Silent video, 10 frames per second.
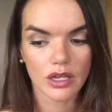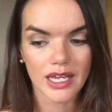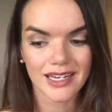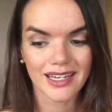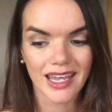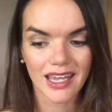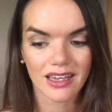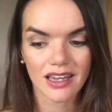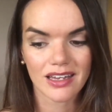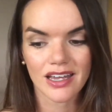it
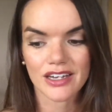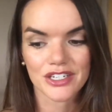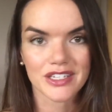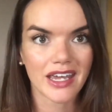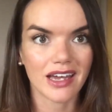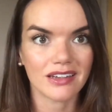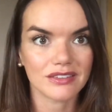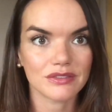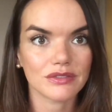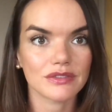just can't
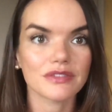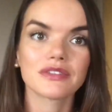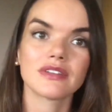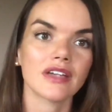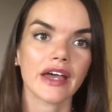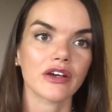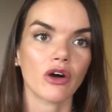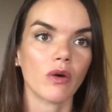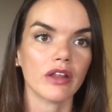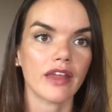
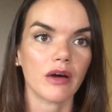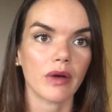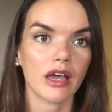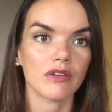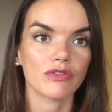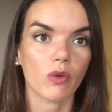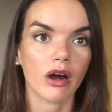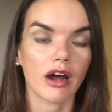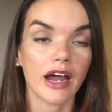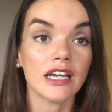go on that way
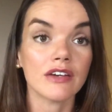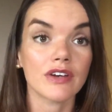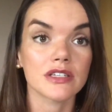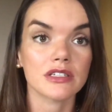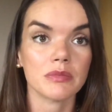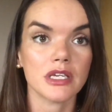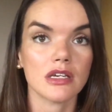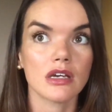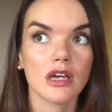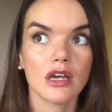for any of us to
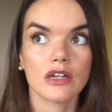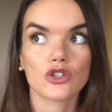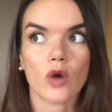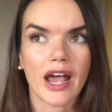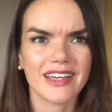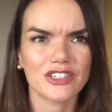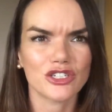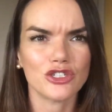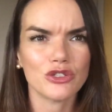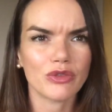be trying
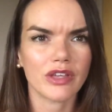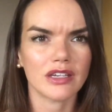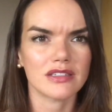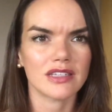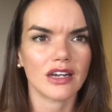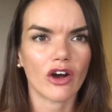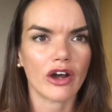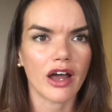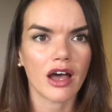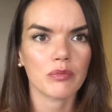to do things that
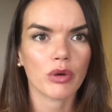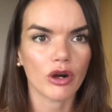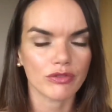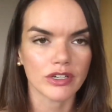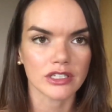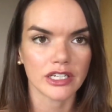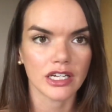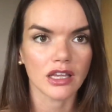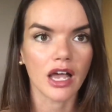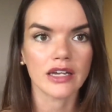are not perfectly
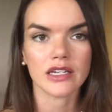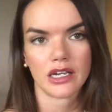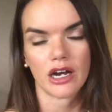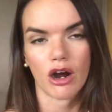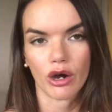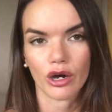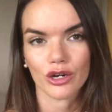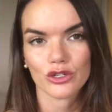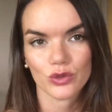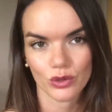aligned in
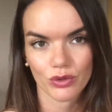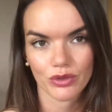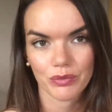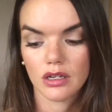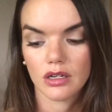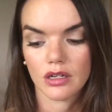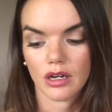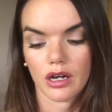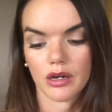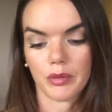our truth
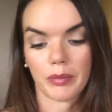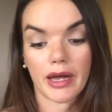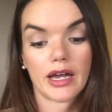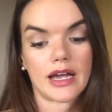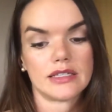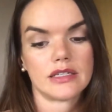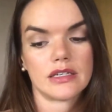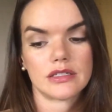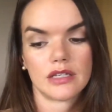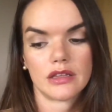by
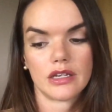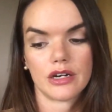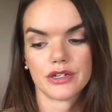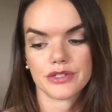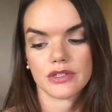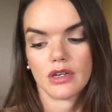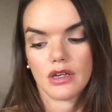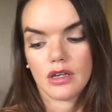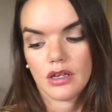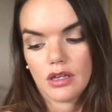Isis. That there's
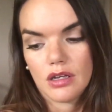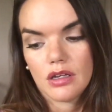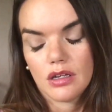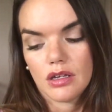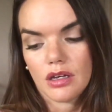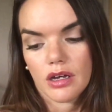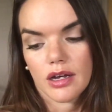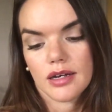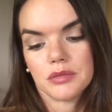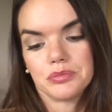
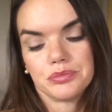a